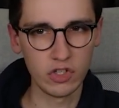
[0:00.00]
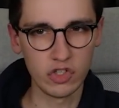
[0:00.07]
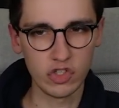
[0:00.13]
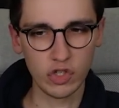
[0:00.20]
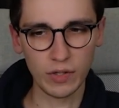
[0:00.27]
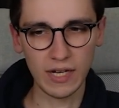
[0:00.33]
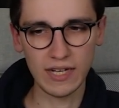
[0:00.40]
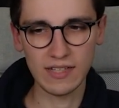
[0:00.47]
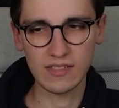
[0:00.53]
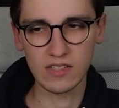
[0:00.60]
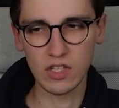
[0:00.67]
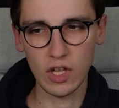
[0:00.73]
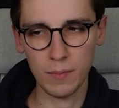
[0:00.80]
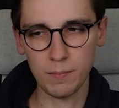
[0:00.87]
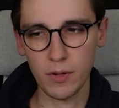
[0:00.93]
So then
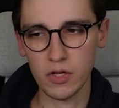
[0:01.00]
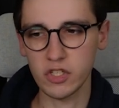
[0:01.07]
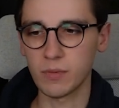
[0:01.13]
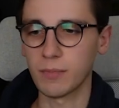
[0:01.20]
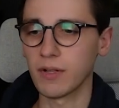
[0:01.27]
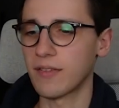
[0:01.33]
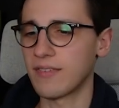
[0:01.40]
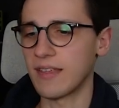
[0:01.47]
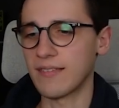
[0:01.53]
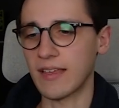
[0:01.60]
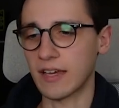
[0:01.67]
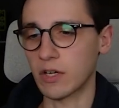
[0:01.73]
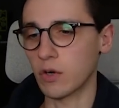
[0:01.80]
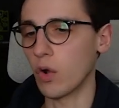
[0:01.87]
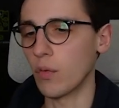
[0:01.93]
it's not possible that the
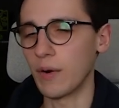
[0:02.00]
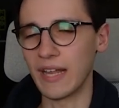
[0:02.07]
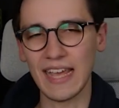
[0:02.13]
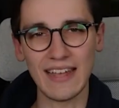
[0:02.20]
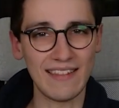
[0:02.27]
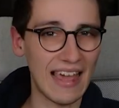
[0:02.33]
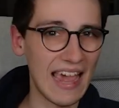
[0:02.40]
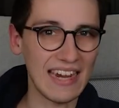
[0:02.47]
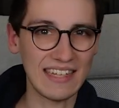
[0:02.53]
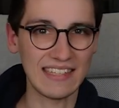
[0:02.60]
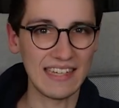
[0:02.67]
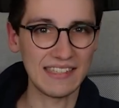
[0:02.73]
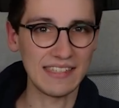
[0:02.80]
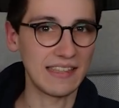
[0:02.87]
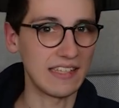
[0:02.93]
attacker already had
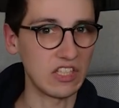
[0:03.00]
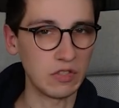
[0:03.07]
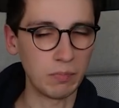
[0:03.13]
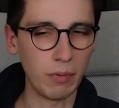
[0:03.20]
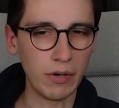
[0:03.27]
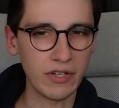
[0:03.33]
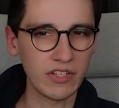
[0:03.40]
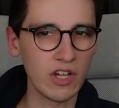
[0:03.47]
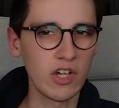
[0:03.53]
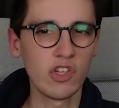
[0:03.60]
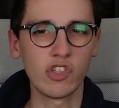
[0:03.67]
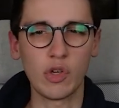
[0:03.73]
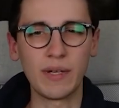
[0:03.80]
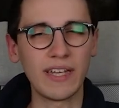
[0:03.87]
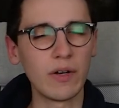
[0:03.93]
access at this point,
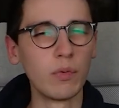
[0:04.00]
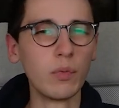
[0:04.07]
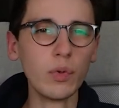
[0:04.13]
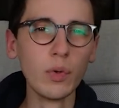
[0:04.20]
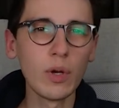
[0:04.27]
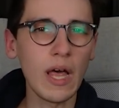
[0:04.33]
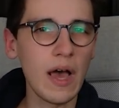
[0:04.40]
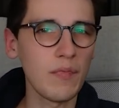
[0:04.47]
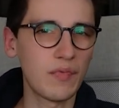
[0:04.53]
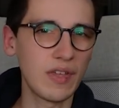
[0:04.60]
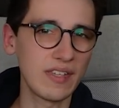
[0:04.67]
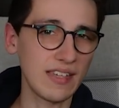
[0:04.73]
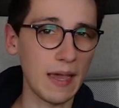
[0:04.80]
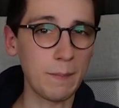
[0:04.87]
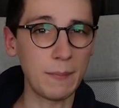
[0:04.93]
so we can rule out
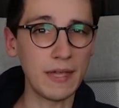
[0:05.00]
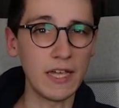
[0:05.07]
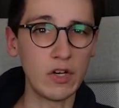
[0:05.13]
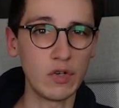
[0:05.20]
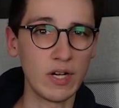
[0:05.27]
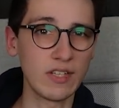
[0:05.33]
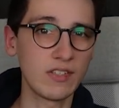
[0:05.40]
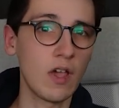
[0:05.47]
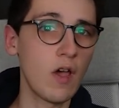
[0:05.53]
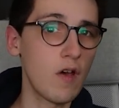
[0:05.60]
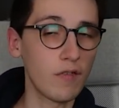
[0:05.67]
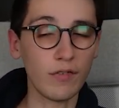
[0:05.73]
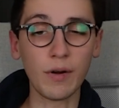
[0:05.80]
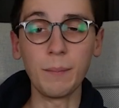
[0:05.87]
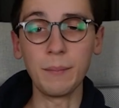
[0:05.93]
this IP address
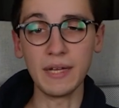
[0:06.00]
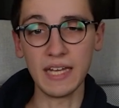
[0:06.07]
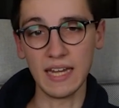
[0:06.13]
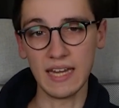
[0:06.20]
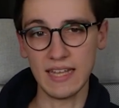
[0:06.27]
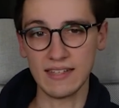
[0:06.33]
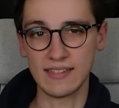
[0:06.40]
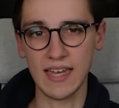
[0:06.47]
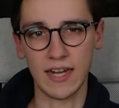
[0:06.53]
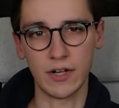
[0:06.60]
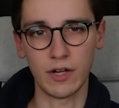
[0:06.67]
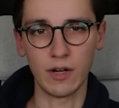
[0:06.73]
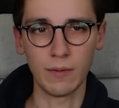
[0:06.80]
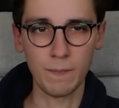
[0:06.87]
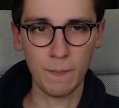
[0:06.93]
from being the
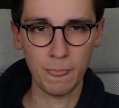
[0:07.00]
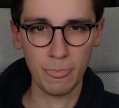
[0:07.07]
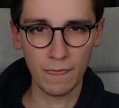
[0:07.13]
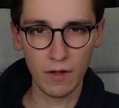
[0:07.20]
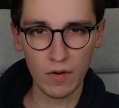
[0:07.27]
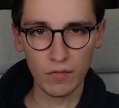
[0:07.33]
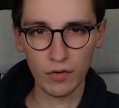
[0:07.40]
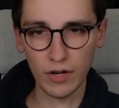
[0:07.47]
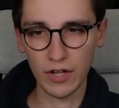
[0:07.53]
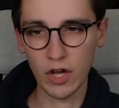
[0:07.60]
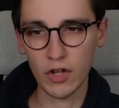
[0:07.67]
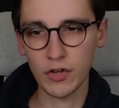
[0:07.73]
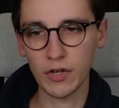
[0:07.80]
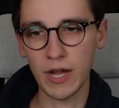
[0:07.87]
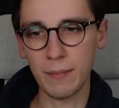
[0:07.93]
attacker. For the
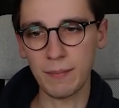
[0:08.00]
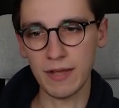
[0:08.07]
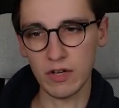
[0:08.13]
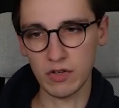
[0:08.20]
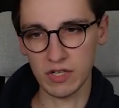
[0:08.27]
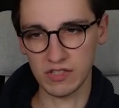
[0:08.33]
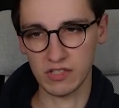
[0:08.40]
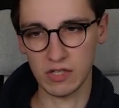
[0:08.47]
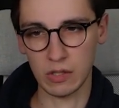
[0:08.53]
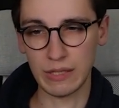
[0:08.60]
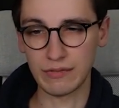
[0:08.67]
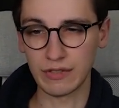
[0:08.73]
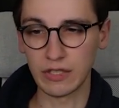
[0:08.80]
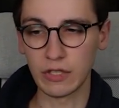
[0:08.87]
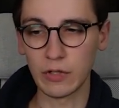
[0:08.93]
other IP addresses,
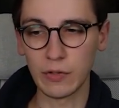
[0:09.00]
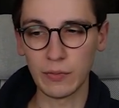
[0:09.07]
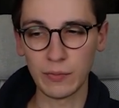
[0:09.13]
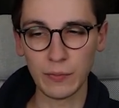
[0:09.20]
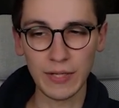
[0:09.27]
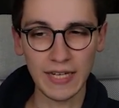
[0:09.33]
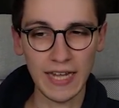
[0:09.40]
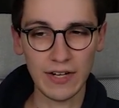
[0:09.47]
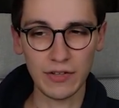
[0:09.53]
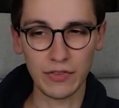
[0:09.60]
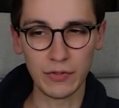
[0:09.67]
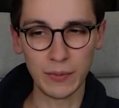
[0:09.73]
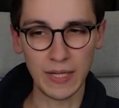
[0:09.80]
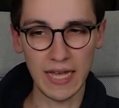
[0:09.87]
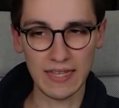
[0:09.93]
however, we cannot
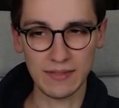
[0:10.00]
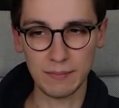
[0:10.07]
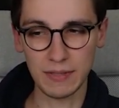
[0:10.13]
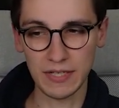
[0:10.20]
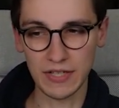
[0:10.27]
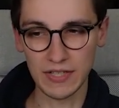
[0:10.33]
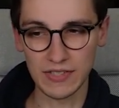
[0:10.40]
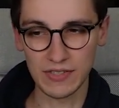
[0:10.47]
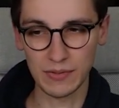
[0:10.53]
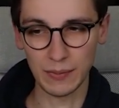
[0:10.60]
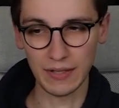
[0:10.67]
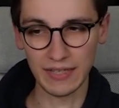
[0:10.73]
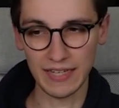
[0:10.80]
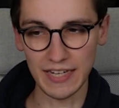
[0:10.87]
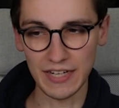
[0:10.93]
do that because,
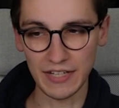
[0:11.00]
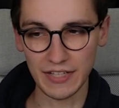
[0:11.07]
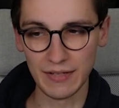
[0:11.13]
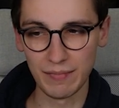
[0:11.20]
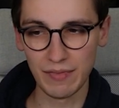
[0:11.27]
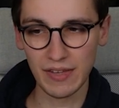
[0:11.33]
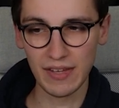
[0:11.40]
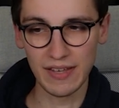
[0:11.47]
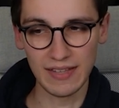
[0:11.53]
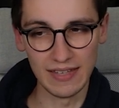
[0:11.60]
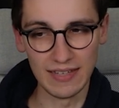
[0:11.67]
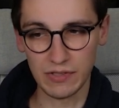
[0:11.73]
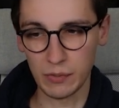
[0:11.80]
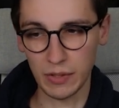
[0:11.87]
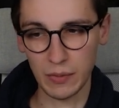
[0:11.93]
well, here,
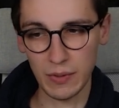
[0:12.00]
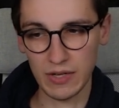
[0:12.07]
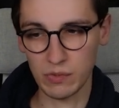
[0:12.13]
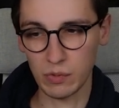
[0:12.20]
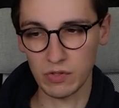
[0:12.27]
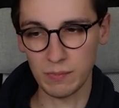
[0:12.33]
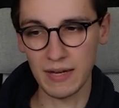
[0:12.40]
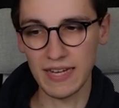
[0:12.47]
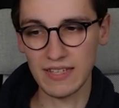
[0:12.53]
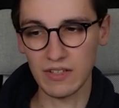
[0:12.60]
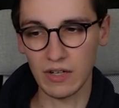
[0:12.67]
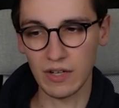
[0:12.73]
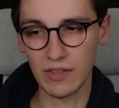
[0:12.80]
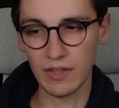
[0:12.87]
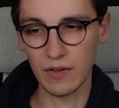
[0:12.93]
this request was made
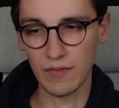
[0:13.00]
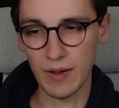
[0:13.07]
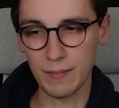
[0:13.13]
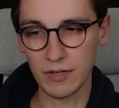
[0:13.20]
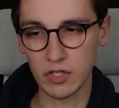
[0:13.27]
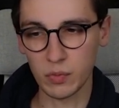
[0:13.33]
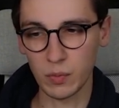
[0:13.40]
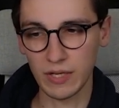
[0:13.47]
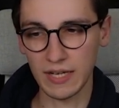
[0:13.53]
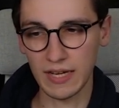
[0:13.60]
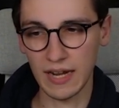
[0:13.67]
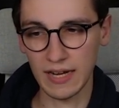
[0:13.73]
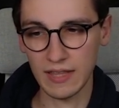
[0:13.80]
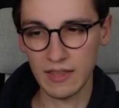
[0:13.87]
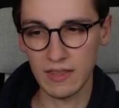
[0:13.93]
on November
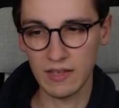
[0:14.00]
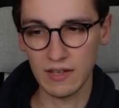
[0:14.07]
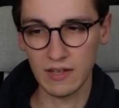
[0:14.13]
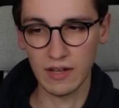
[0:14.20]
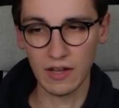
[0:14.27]
29th,